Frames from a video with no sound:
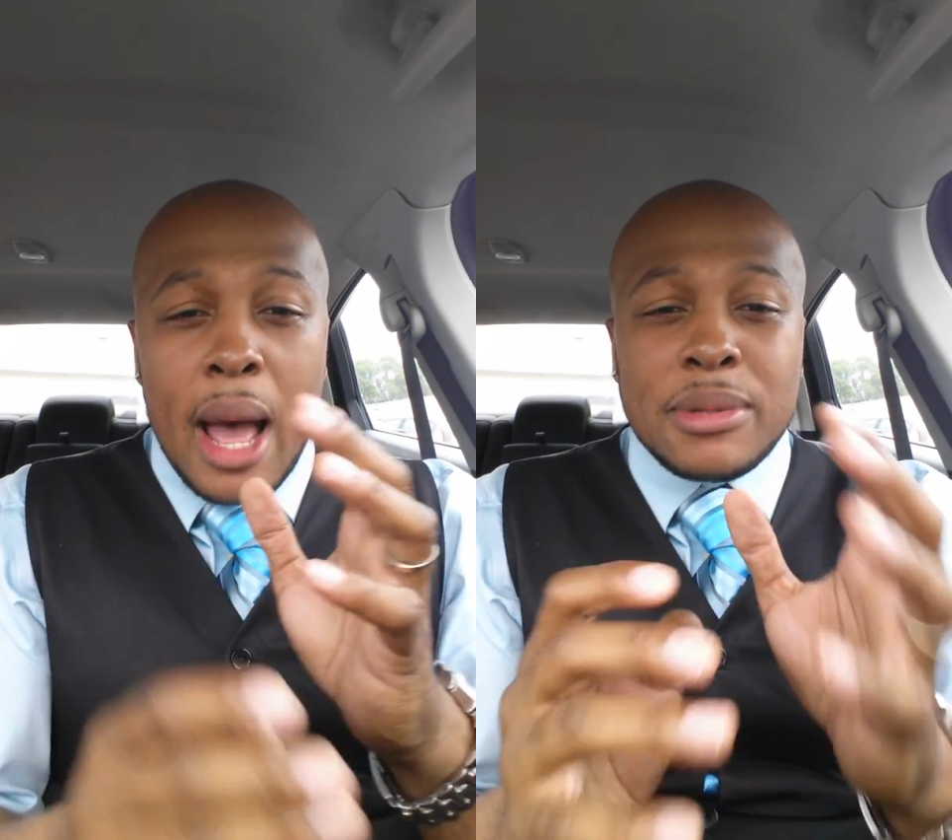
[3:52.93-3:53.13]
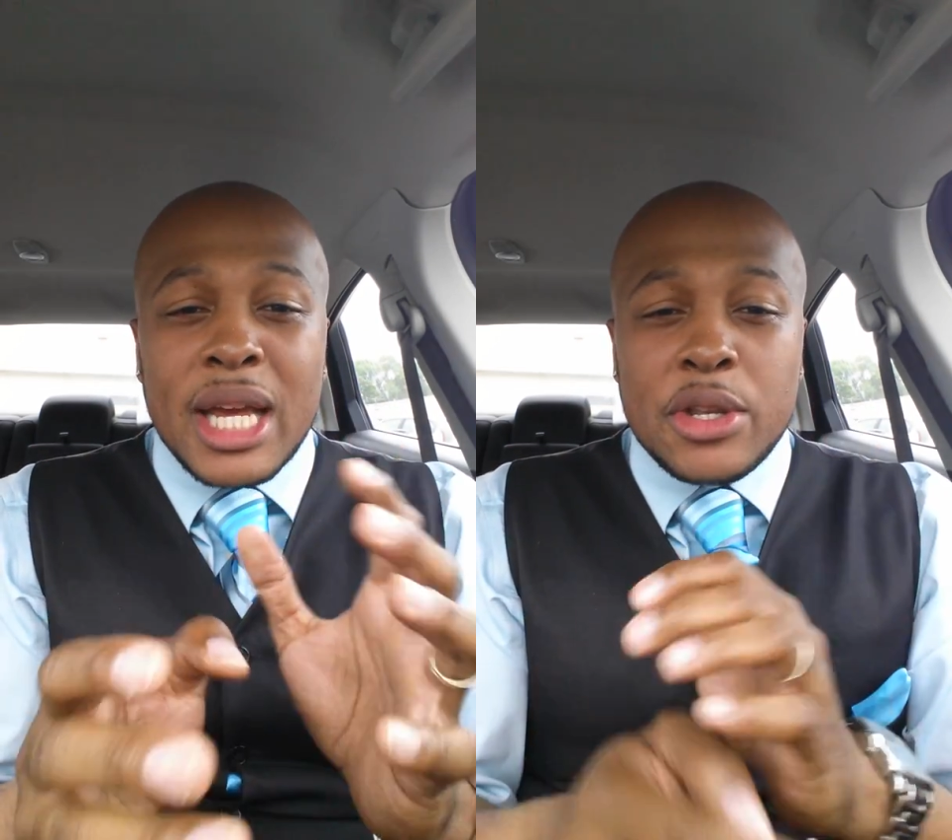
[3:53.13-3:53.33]

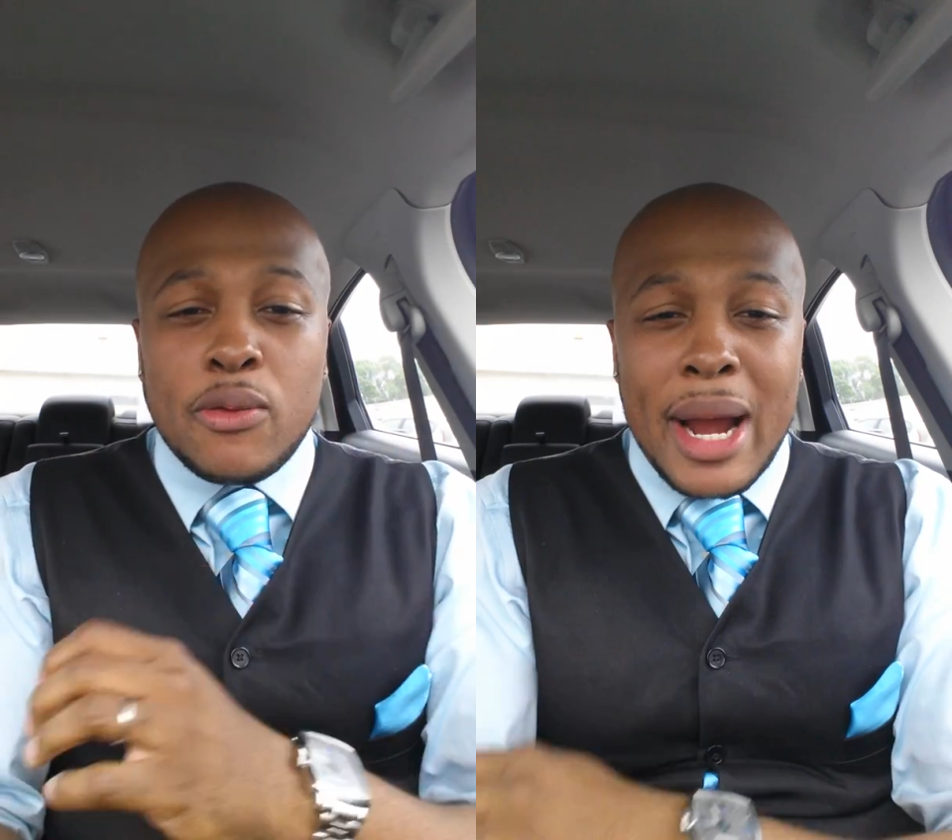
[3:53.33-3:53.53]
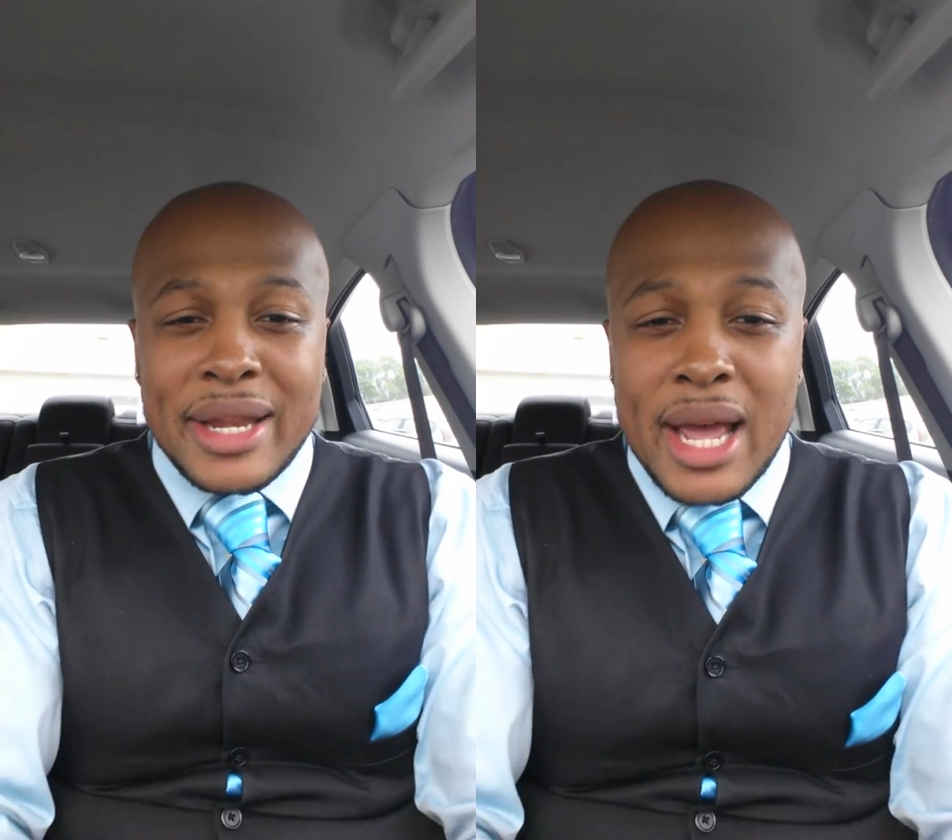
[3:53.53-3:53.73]
I'm
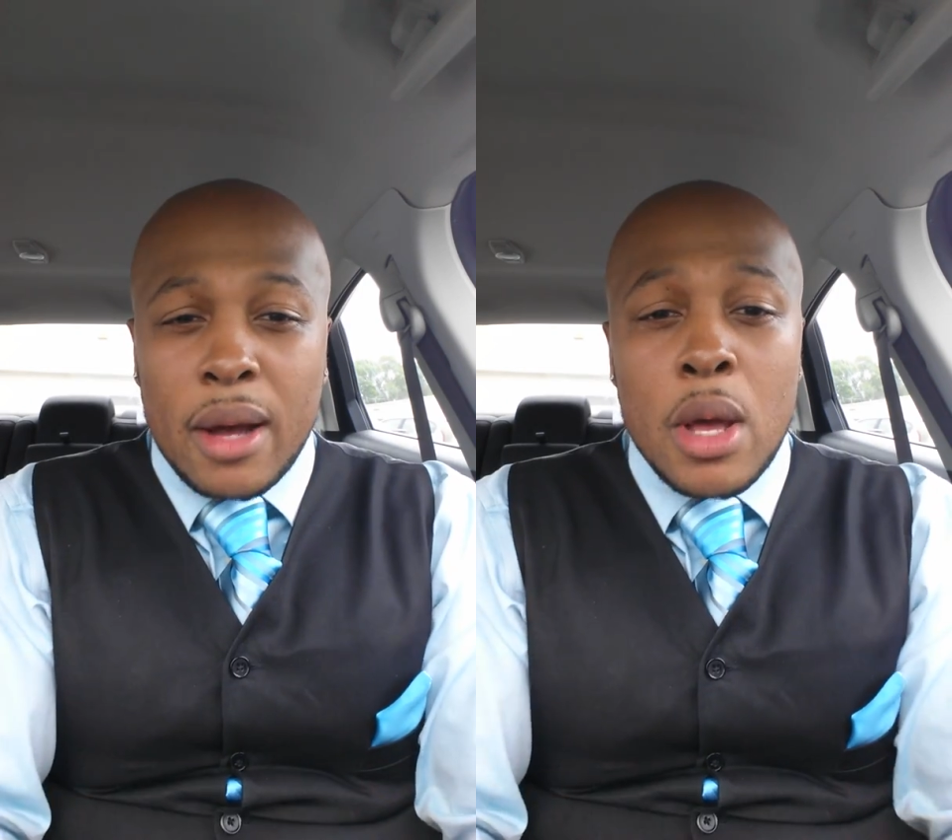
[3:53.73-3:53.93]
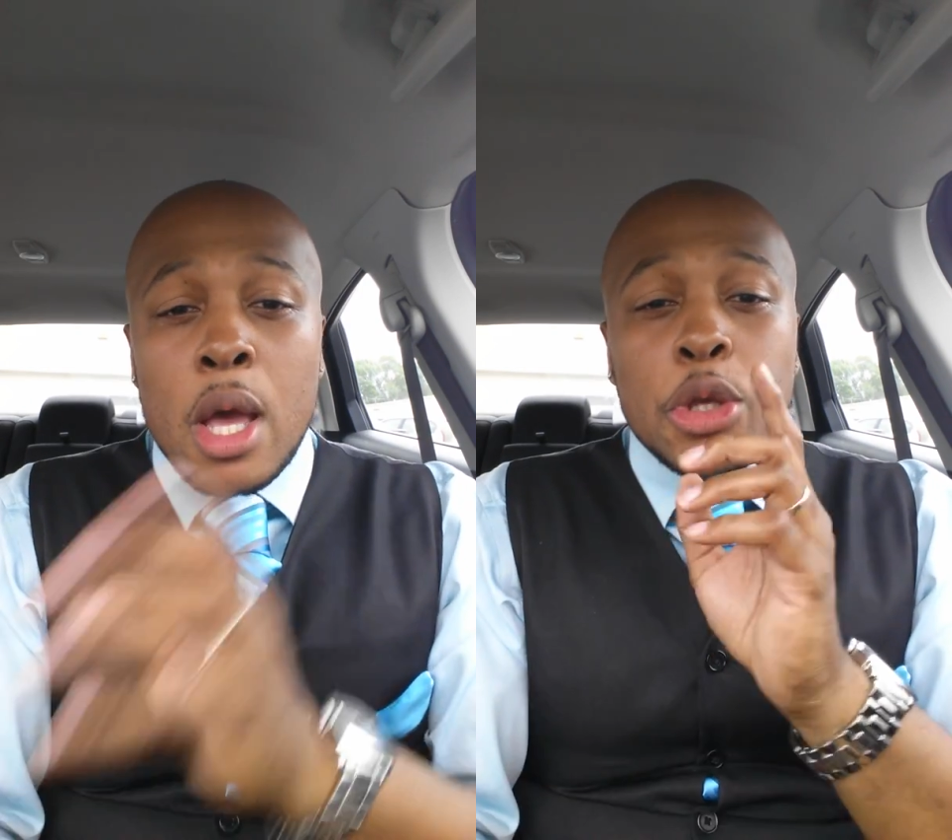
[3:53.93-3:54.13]
telling you right
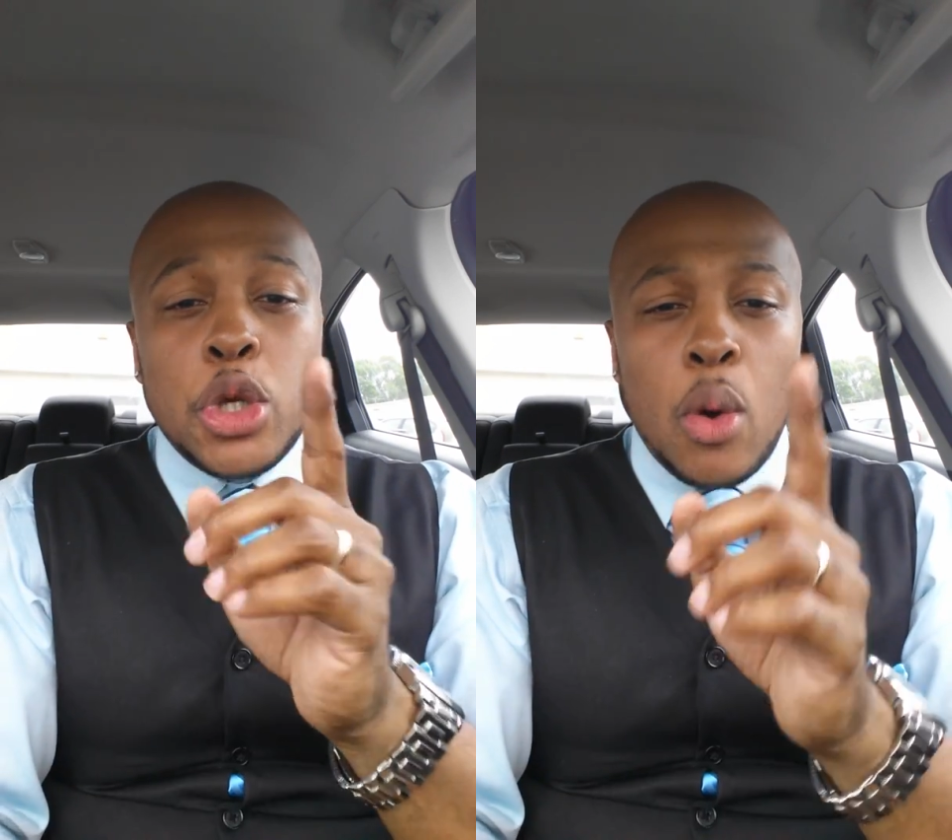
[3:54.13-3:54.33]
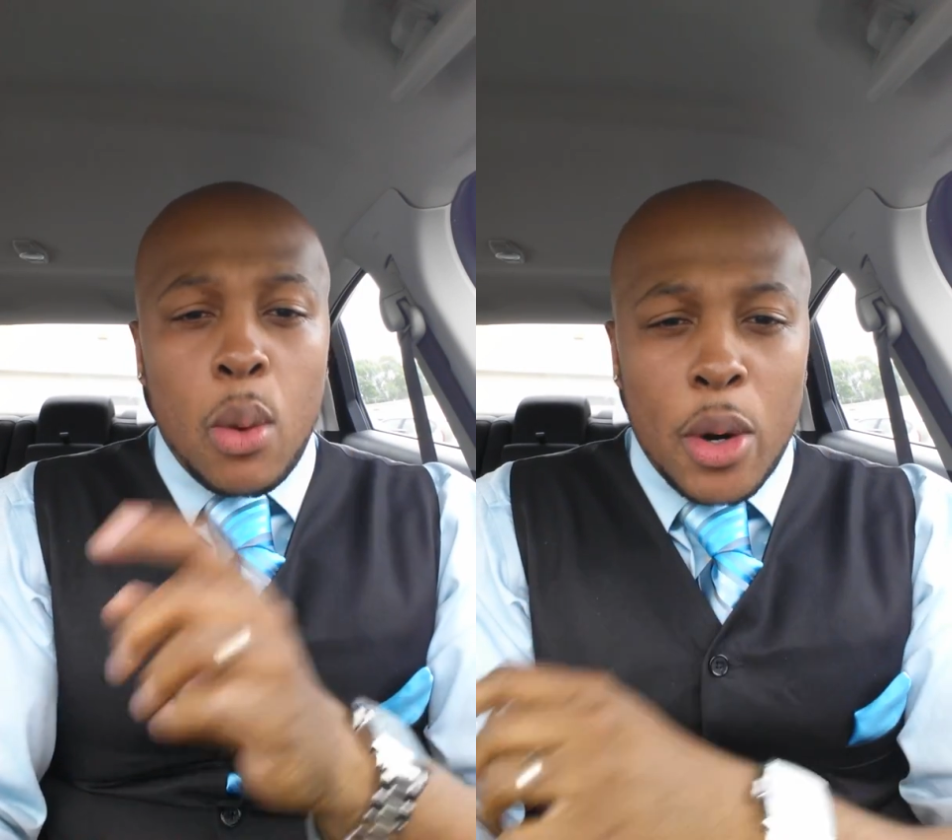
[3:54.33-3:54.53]
now,
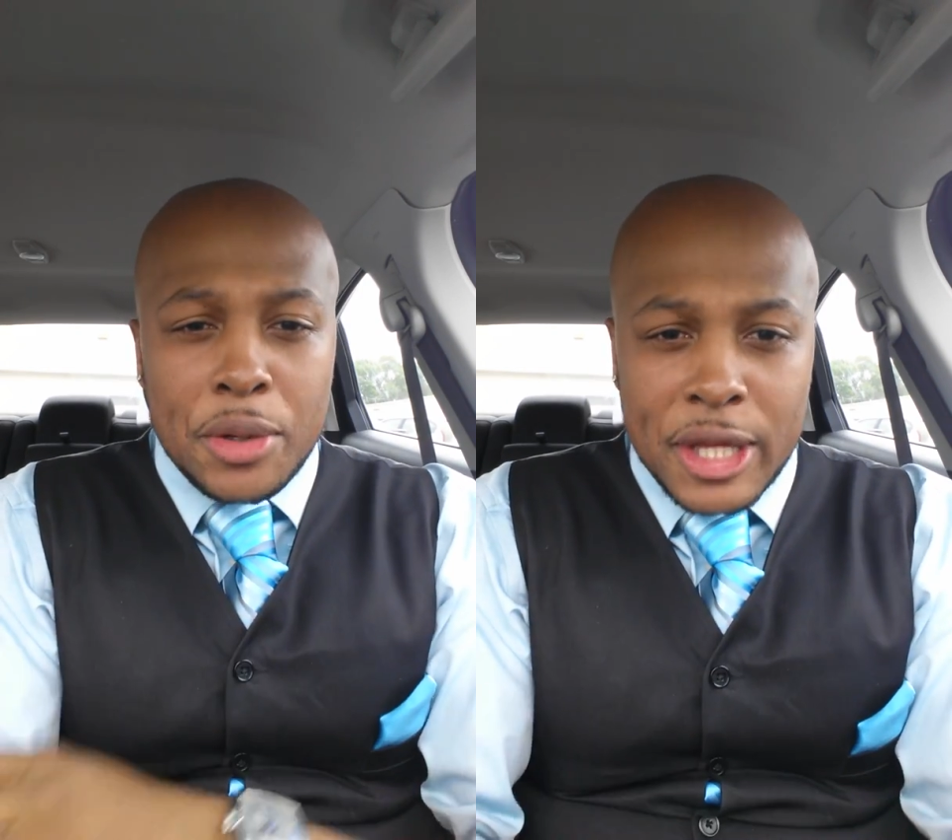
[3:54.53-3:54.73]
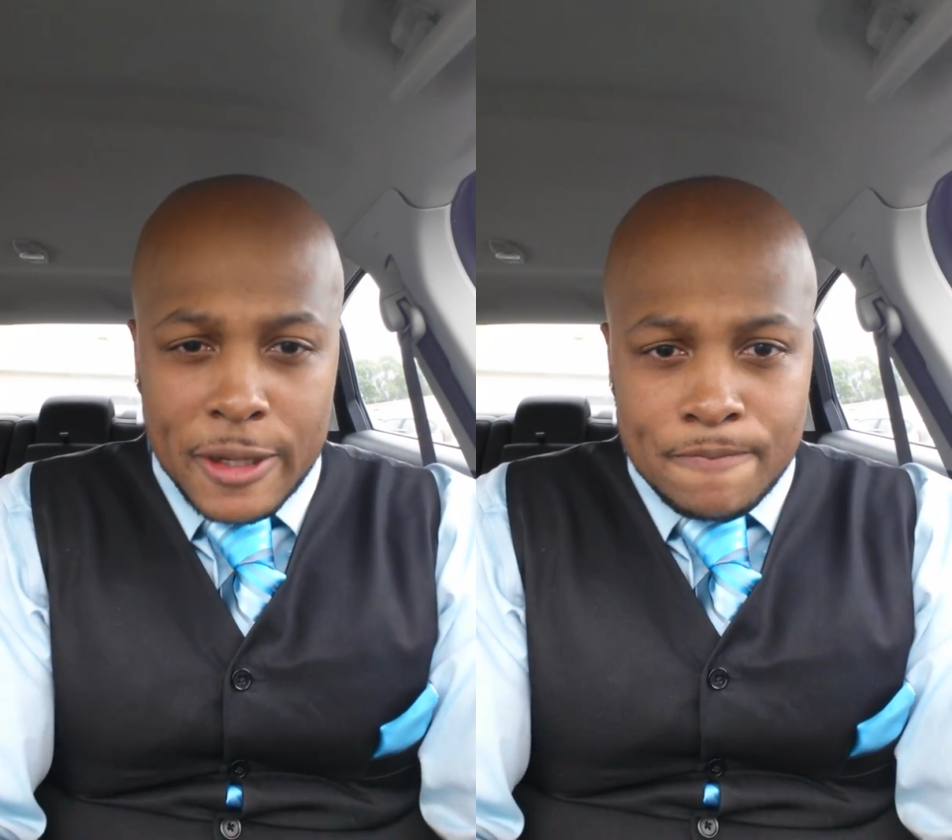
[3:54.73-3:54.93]
you are
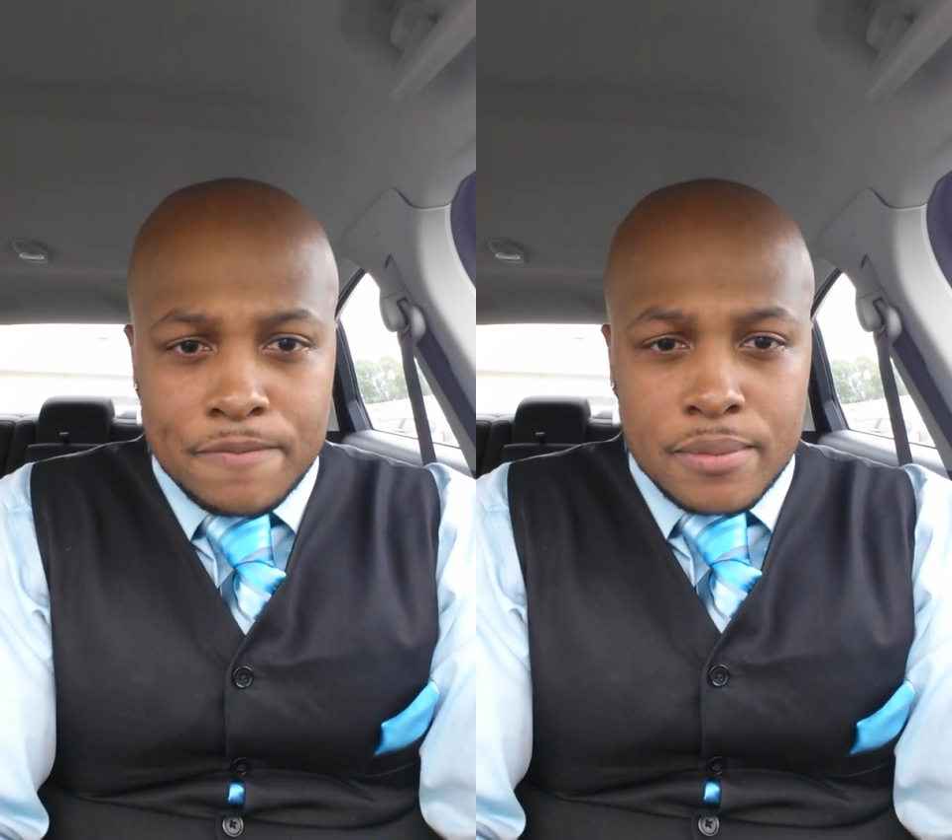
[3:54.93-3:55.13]
worth it.